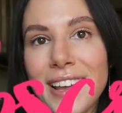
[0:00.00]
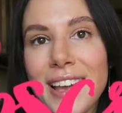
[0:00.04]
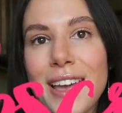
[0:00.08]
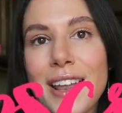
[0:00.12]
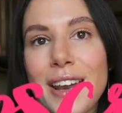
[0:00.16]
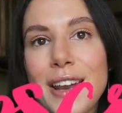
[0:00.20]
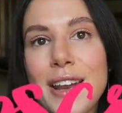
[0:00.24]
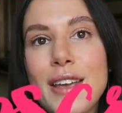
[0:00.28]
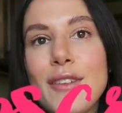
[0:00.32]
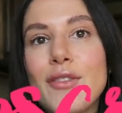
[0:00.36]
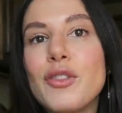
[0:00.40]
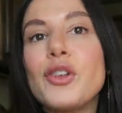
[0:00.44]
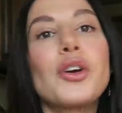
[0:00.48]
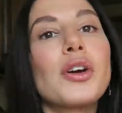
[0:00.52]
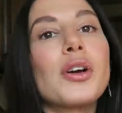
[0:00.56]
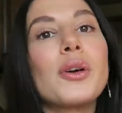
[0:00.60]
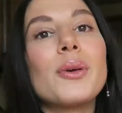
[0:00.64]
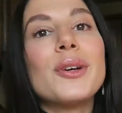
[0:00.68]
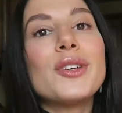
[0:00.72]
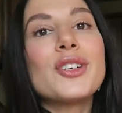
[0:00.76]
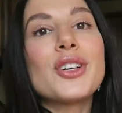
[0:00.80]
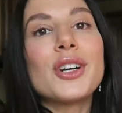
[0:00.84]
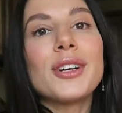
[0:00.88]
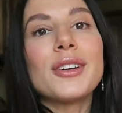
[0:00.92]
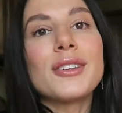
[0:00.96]
And if you're a
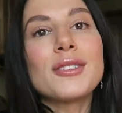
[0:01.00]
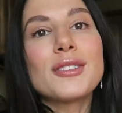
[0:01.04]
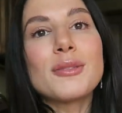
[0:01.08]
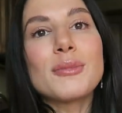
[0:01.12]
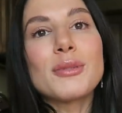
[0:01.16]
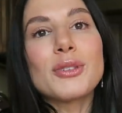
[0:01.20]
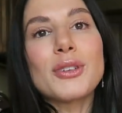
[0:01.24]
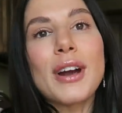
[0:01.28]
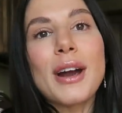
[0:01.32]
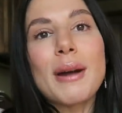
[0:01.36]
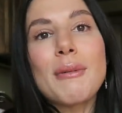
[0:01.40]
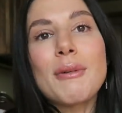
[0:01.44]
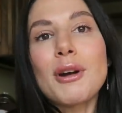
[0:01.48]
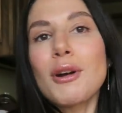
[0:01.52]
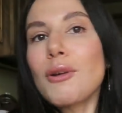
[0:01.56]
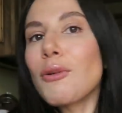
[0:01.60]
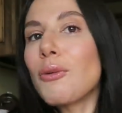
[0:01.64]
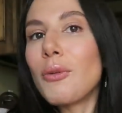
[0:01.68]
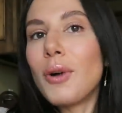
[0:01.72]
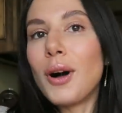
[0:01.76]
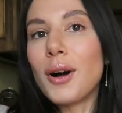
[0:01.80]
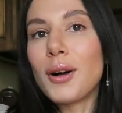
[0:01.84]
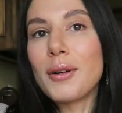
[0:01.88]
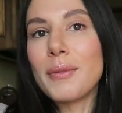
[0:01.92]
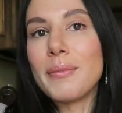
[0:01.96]
returning
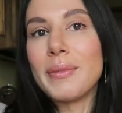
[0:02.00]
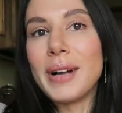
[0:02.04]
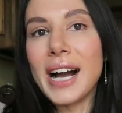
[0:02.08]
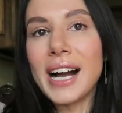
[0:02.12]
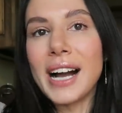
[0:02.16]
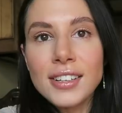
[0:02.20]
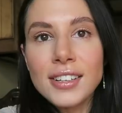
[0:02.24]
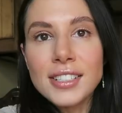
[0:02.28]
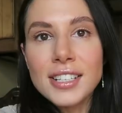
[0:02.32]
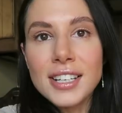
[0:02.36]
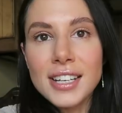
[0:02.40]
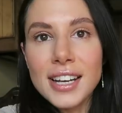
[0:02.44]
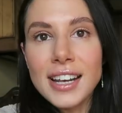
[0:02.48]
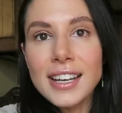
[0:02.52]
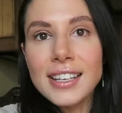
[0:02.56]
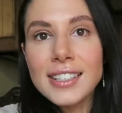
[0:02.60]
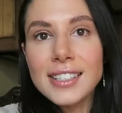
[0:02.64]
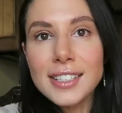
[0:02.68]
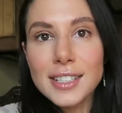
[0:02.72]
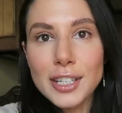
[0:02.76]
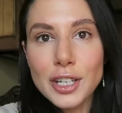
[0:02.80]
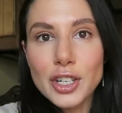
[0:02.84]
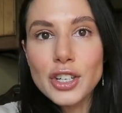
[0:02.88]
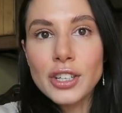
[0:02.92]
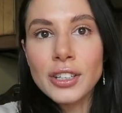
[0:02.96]
subscriber, welcome On
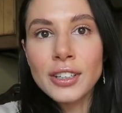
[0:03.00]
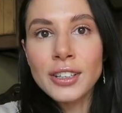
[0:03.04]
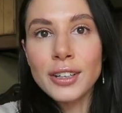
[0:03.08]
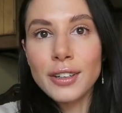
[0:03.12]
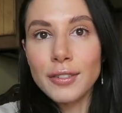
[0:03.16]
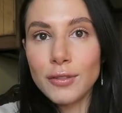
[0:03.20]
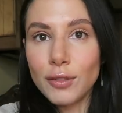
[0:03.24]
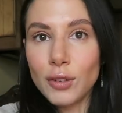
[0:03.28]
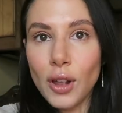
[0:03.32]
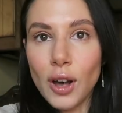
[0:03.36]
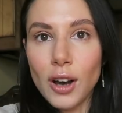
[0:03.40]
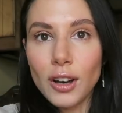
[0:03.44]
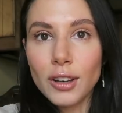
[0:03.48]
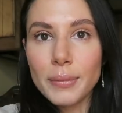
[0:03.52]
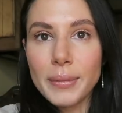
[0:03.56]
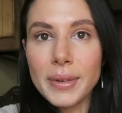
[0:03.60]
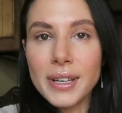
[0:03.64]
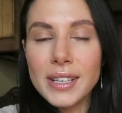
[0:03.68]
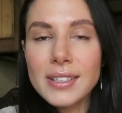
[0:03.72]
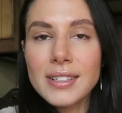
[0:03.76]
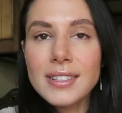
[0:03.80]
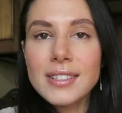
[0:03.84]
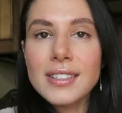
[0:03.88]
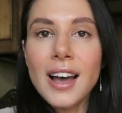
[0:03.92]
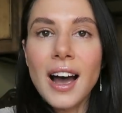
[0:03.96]
today's edition of
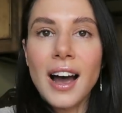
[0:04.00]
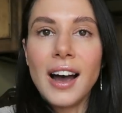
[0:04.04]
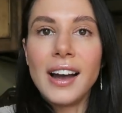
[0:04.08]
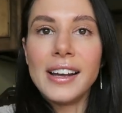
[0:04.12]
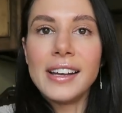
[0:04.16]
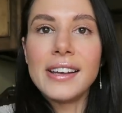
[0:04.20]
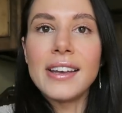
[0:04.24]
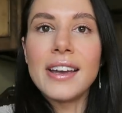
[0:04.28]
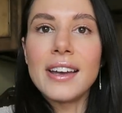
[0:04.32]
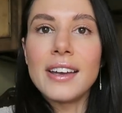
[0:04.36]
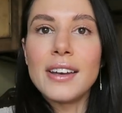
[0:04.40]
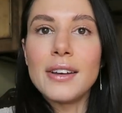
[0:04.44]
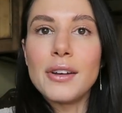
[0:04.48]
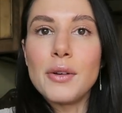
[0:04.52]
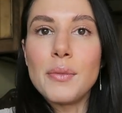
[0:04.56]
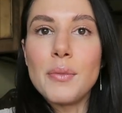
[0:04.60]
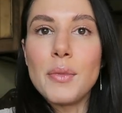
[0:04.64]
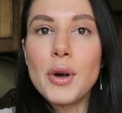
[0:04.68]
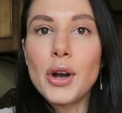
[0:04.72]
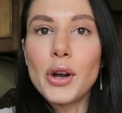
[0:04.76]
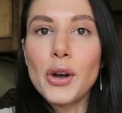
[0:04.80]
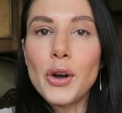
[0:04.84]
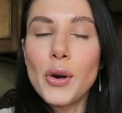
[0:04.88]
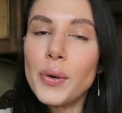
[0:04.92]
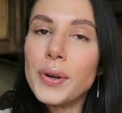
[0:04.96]
Vlogmas, I
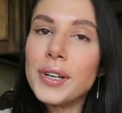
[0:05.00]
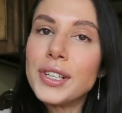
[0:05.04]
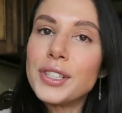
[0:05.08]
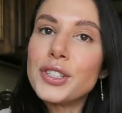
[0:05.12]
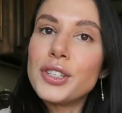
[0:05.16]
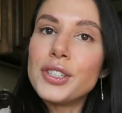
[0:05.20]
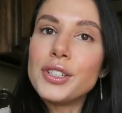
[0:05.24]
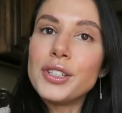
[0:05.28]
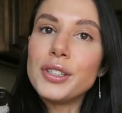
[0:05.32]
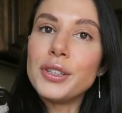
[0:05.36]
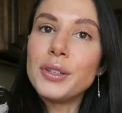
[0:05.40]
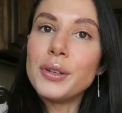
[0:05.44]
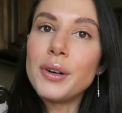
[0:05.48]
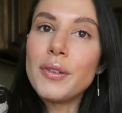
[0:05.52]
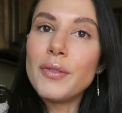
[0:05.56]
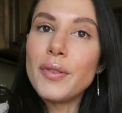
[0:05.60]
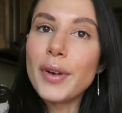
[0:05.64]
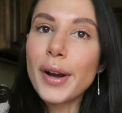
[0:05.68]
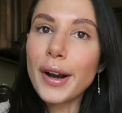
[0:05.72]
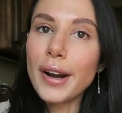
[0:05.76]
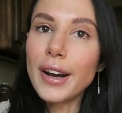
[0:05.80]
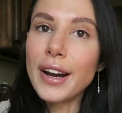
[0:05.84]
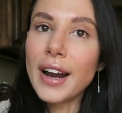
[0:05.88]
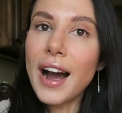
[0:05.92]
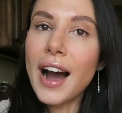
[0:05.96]
am going to do a
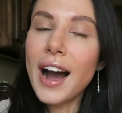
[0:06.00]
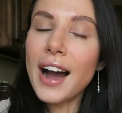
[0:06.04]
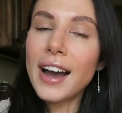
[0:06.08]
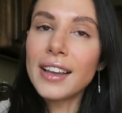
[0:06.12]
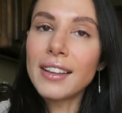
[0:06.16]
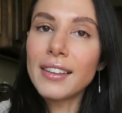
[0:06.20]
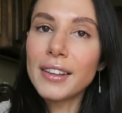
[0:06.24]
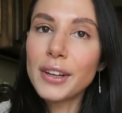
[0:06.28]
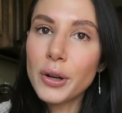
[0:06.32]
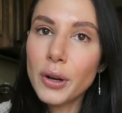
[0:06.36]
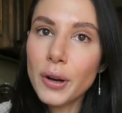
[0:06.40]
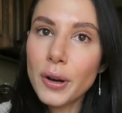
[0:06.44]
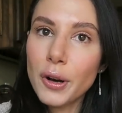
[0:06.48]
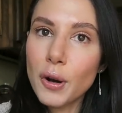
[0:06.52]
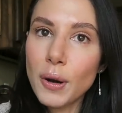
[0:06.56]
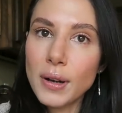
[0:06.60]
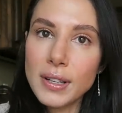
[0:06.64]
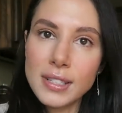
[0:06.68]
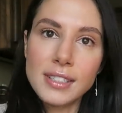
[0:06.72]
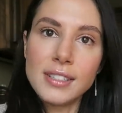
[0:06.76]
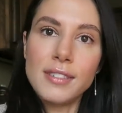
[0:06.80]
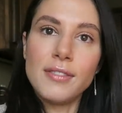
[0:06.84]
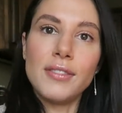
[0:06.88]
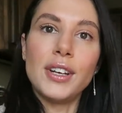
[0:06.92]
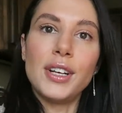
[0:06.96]
very highly
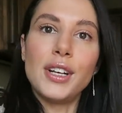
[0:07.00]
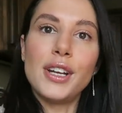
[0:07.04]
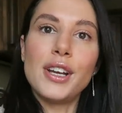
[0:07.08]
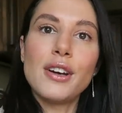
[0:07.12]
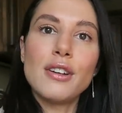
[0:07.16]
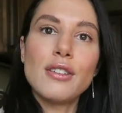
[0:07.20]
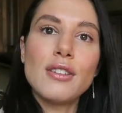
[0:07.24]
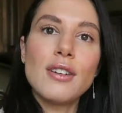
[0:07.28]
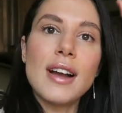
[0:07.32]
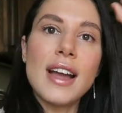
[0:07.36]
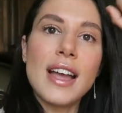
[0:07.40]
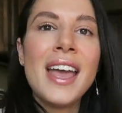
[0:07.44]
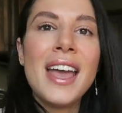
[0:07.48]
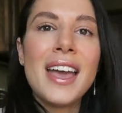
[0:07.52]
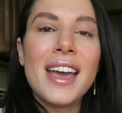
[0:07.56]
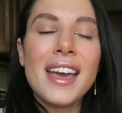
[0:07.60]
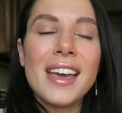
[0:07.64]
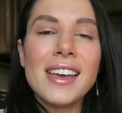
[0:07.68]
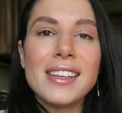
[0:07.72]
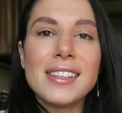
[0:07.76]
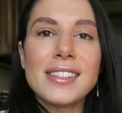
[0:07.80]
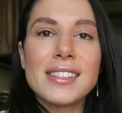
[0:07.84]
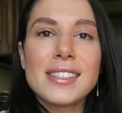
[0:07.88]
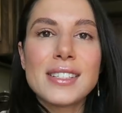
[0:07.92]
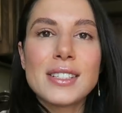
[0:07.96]
requested video.
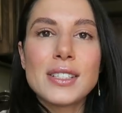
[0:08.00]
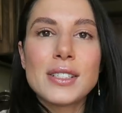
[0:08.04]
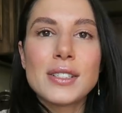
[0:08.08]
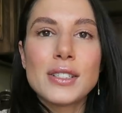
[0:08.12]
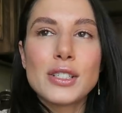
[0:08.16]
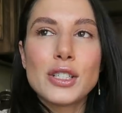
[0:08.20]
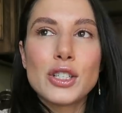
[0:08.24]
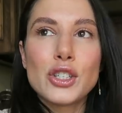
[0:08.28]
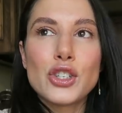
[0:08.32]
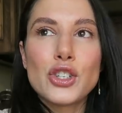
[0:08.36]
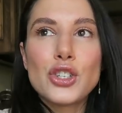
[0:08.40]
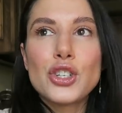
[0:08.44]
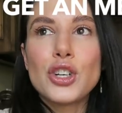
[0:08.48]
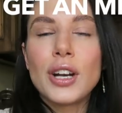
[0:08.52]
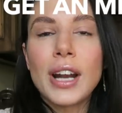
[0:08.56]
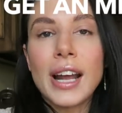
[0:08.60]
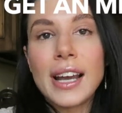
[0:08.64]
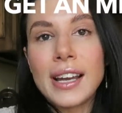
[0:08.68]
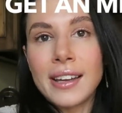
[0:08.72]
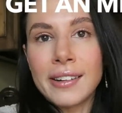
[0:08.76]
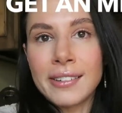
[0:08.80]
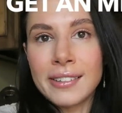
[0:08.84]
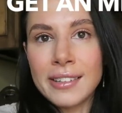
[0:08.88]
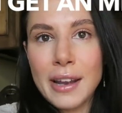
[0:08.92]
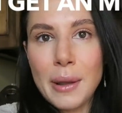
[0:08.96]
It's should
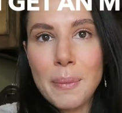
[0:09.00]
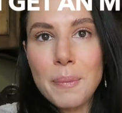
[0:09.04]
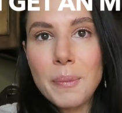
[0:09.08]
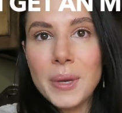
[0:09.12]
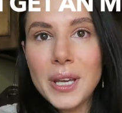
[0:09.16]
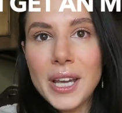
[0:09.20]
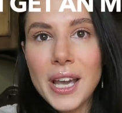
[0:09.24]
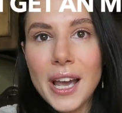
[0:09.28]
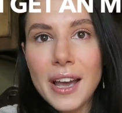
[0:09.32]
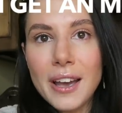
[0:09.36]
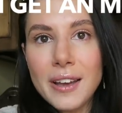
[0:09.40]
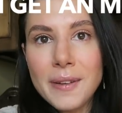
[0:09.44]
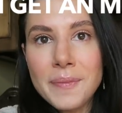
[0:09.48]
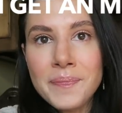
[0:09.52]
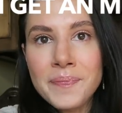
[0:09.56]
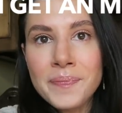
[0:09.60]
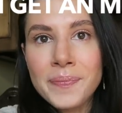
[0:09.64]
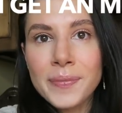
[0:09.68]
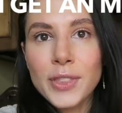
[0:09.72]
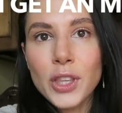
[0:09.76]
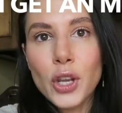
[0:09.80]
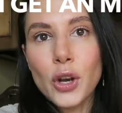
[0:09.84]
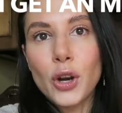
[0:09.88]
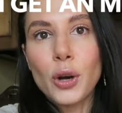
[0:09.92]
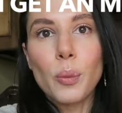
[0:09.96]
I get an MBA?
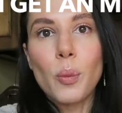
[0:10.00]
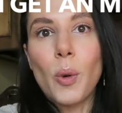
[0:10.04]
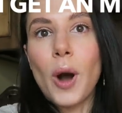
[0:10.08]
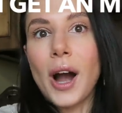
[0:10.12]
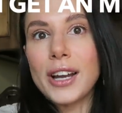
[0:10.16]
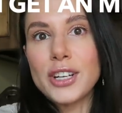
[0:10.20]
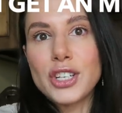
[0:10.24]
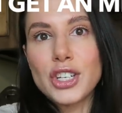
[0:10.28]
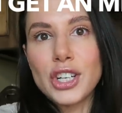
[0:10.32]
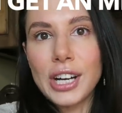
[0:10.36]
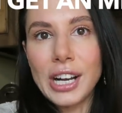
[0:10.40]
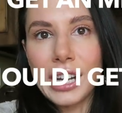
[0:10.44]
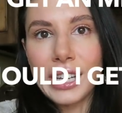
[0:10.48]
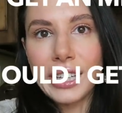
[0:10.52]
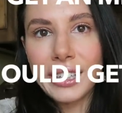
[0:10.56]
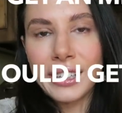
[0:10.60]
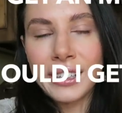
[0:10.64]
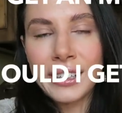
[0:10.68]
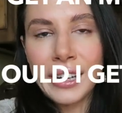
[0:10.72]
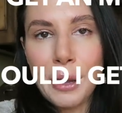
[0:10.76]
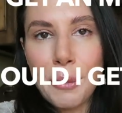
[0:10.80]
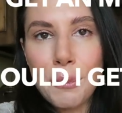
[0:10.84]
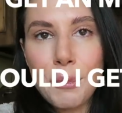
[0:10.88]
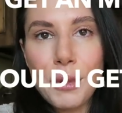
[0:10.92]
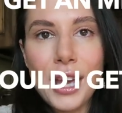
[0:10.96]
Or why should I get
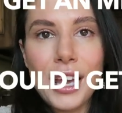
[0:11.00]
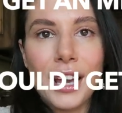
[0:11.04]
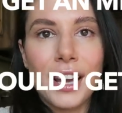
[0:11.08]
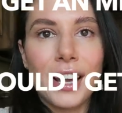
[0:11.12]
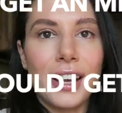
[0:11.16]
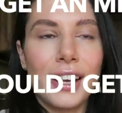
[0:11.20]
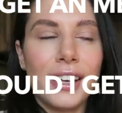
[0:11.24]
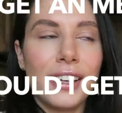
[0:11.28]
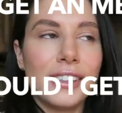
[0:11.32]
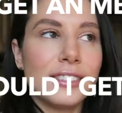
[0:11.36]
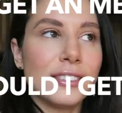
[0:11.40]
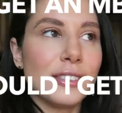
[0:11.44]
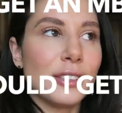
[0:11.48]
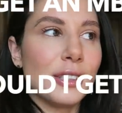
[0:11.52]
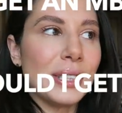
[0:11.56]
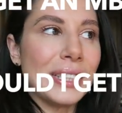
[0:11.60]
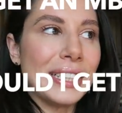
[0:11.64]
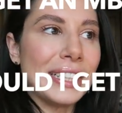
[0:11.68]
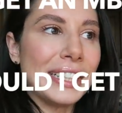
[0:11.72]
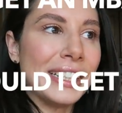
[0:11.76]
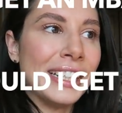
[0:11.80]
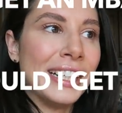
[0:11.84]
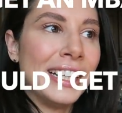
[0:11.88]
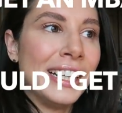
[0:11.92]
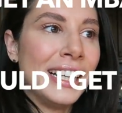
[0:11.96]
an MBA?
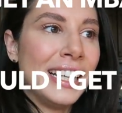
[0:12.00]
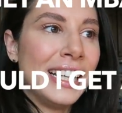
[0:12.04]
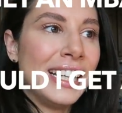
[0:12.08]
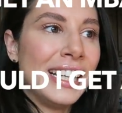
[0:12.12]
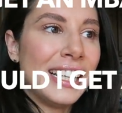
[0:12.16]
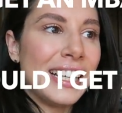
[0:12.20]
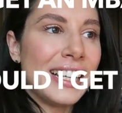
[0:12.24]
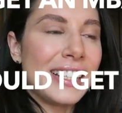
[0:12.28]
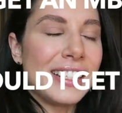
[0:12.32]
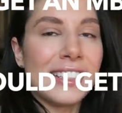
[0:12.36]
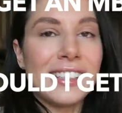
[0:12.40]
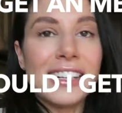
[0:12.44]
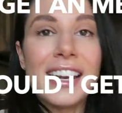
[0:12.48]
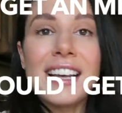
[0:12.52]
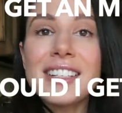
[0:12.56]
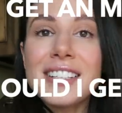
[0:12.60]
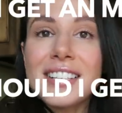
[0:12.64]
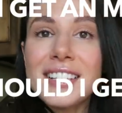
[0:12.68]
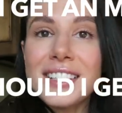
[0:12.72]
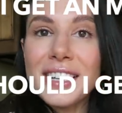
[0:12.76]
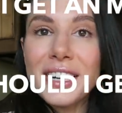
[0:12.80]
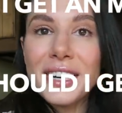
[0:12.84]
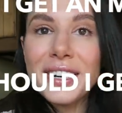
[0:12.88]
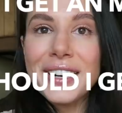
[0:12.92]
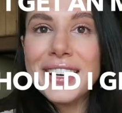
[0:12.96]
Or is it
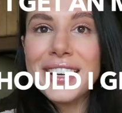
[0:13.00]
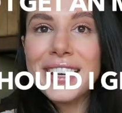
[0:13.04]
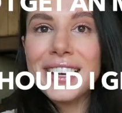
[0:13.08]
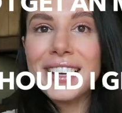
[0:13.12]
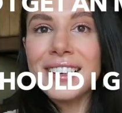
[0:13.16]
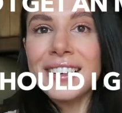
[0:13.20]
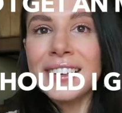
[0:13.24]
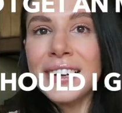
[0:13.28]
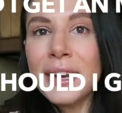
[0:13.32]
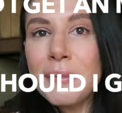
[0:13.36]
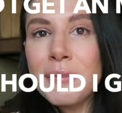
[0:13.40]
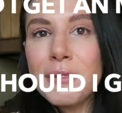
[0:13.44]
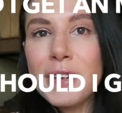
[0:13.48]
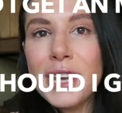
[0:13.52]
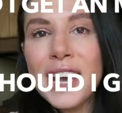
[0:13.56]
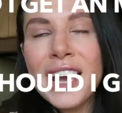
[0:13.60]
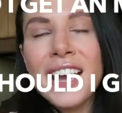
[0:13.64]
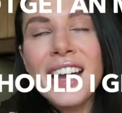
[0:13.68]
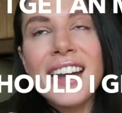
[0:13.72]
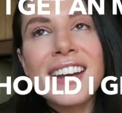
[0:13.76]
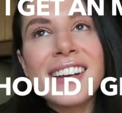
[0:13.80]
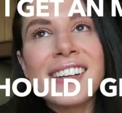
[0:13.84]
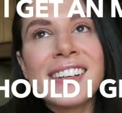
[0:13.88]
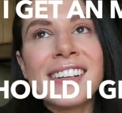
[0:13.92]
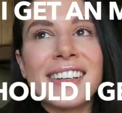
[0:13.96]
necessary to get an
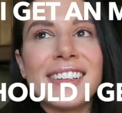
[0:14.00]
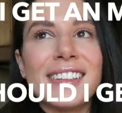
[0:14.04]
MBA?